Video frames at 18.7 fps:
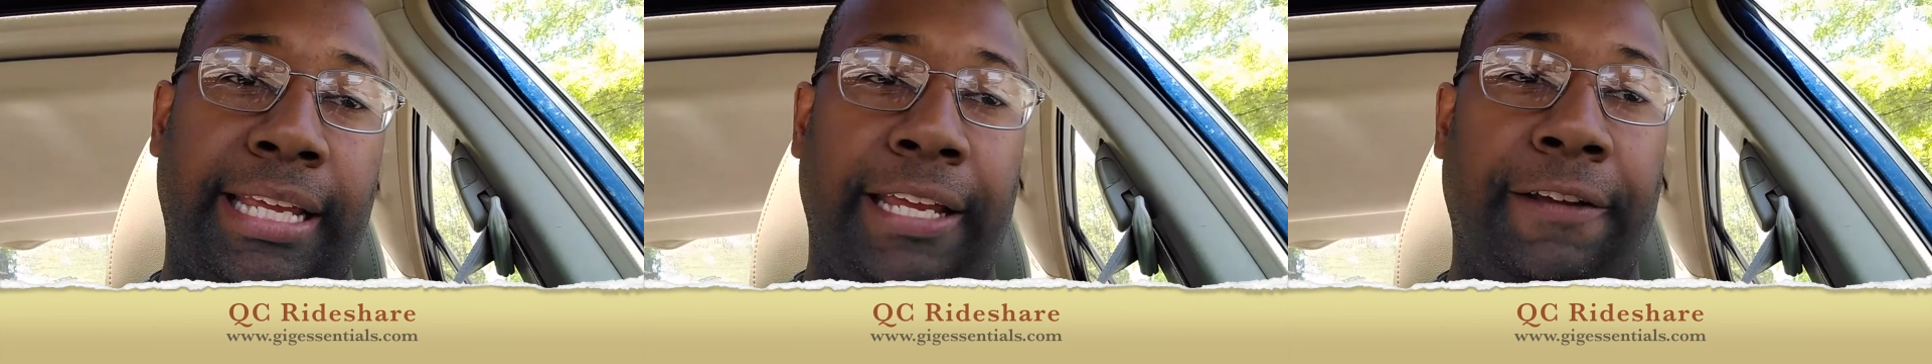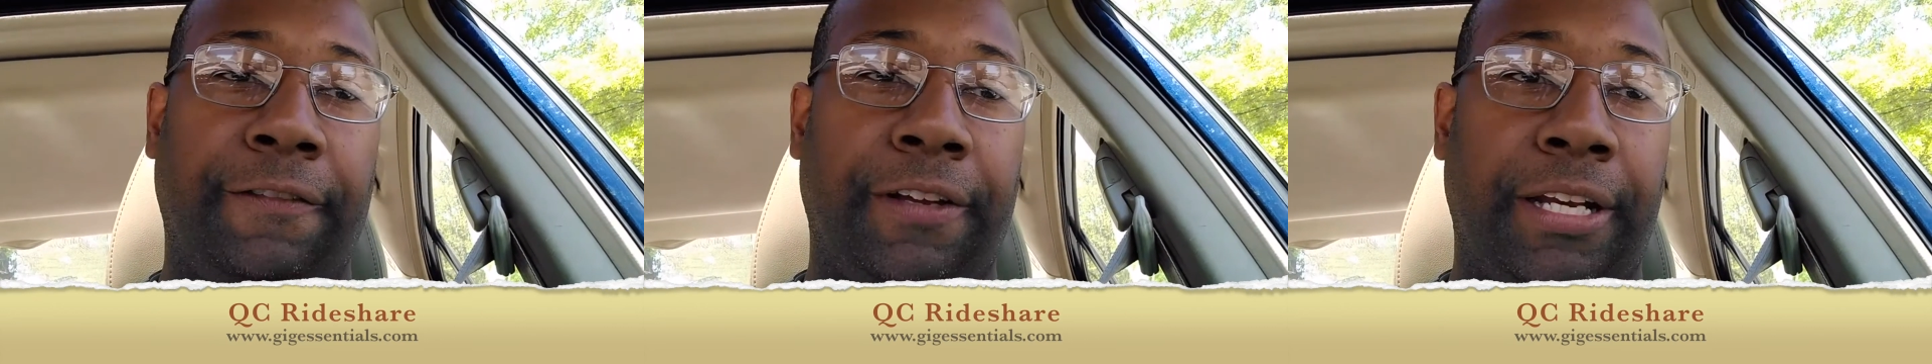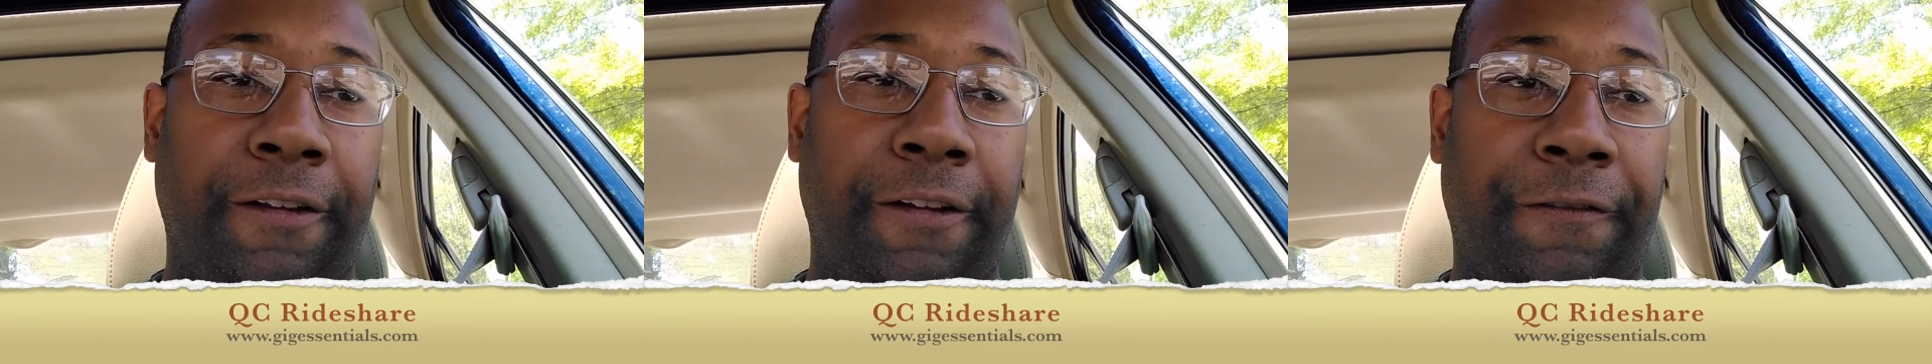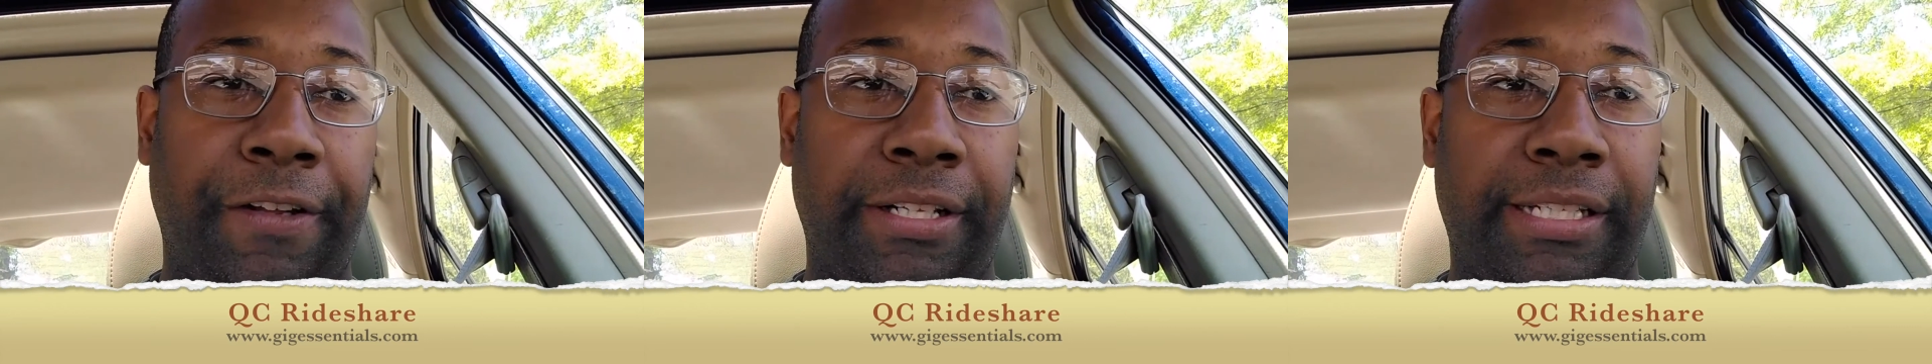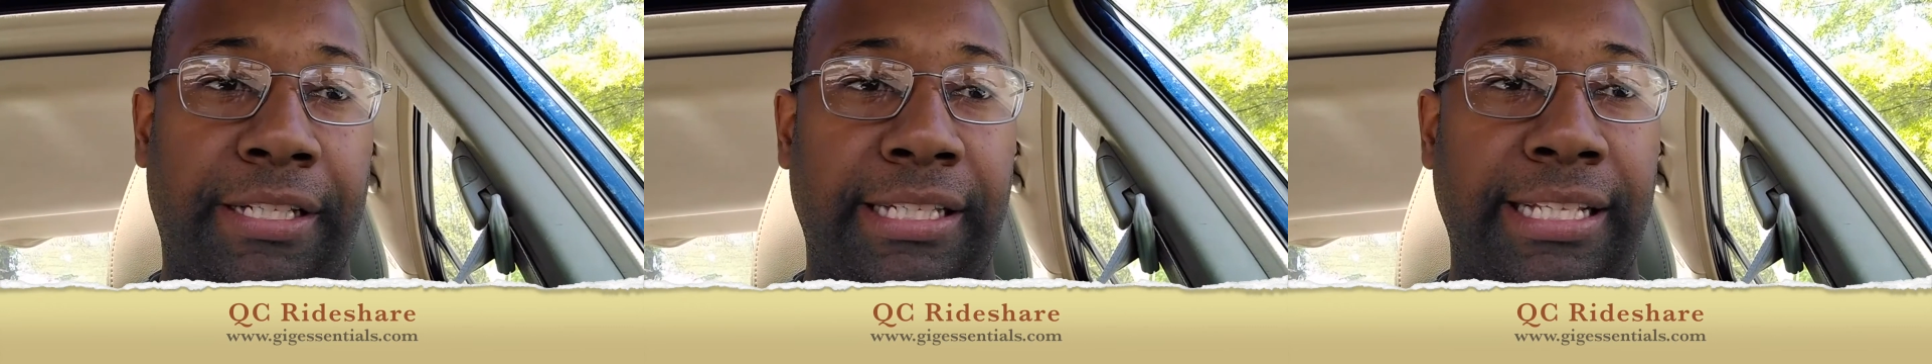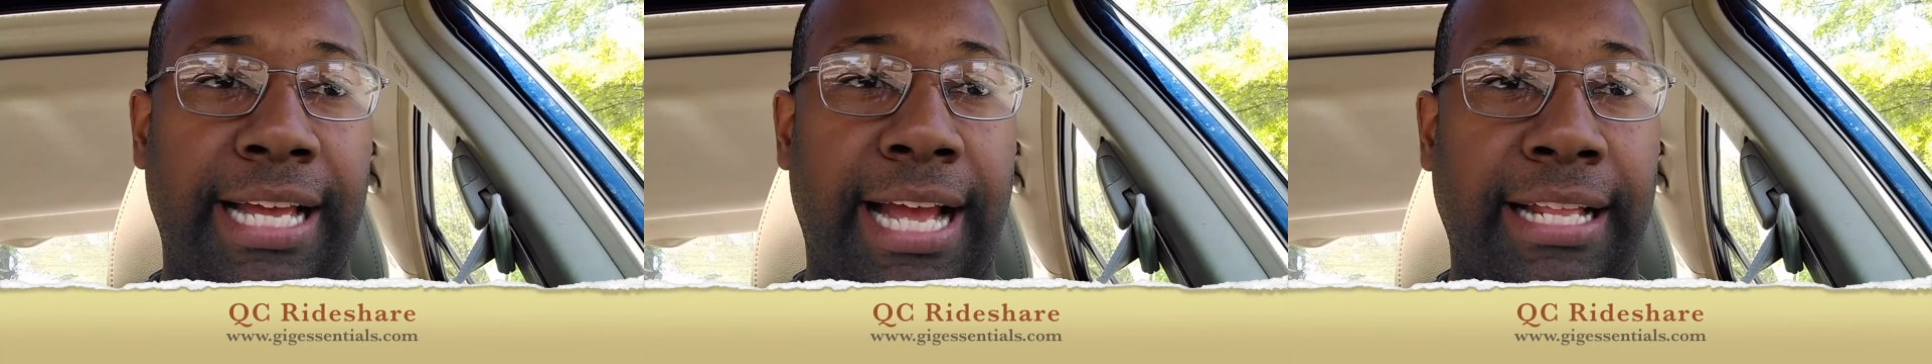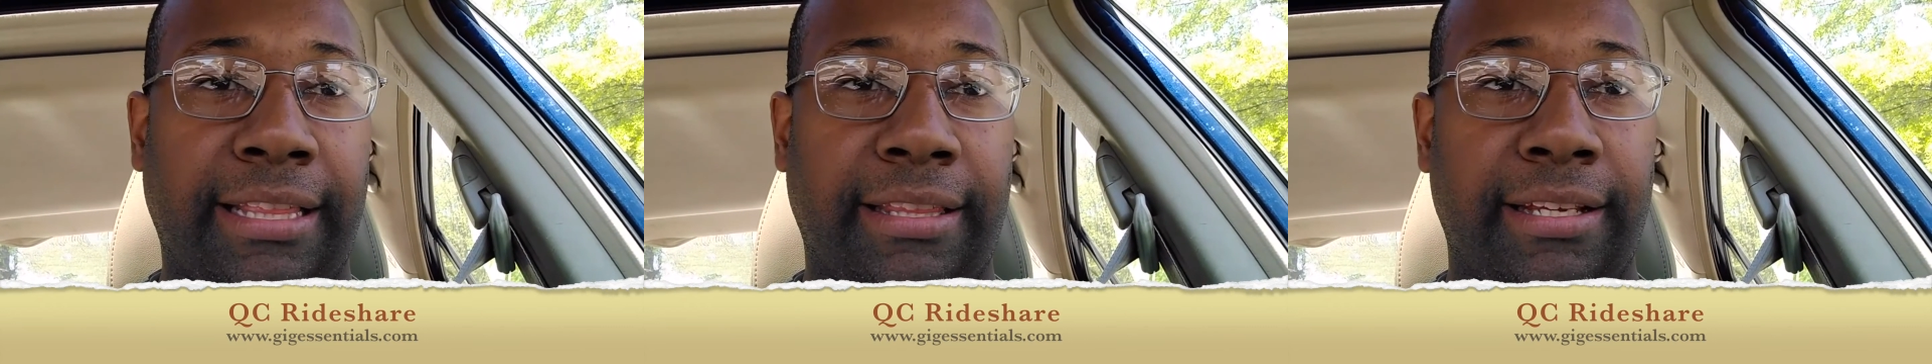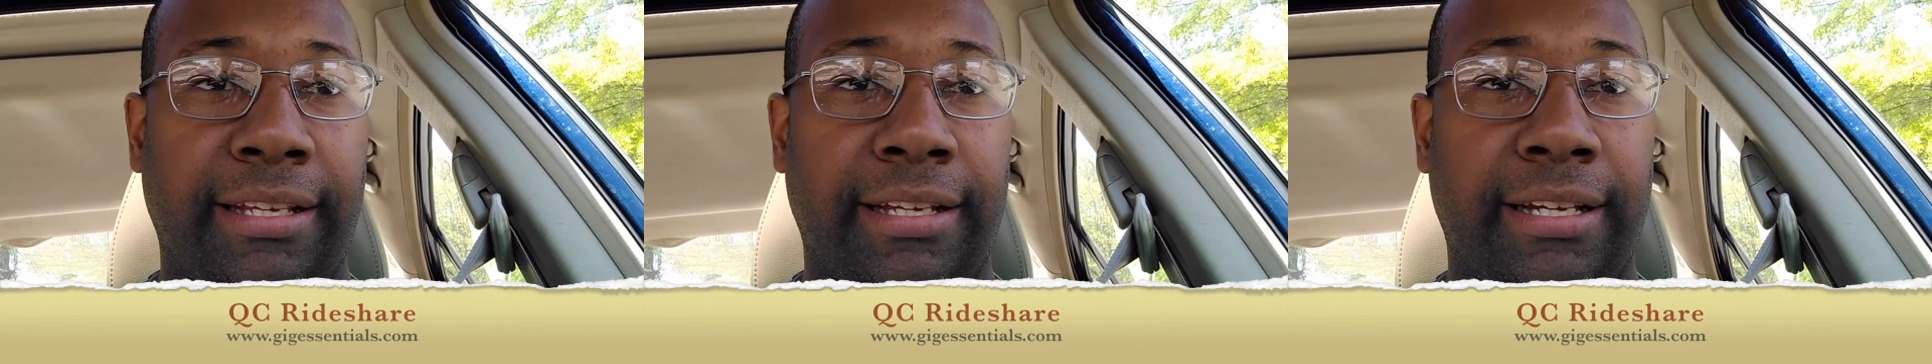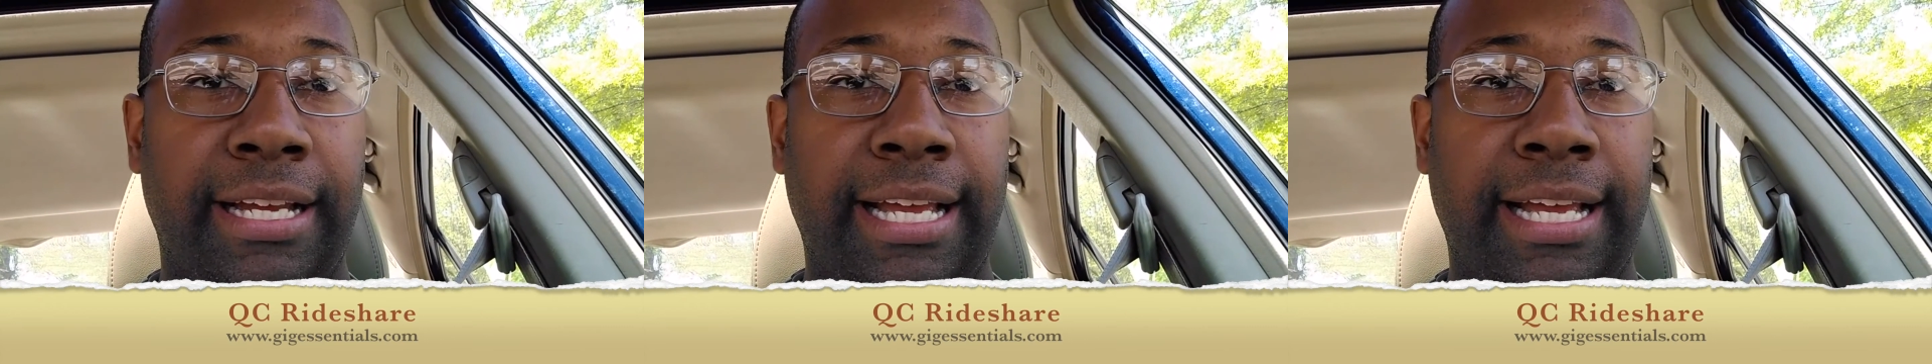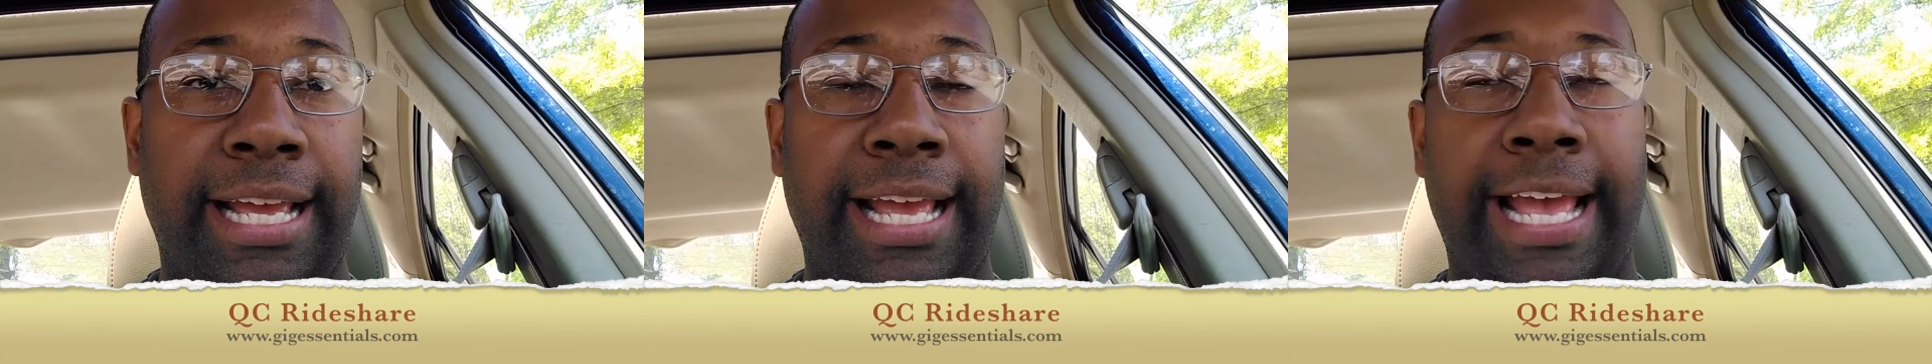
even if it's not the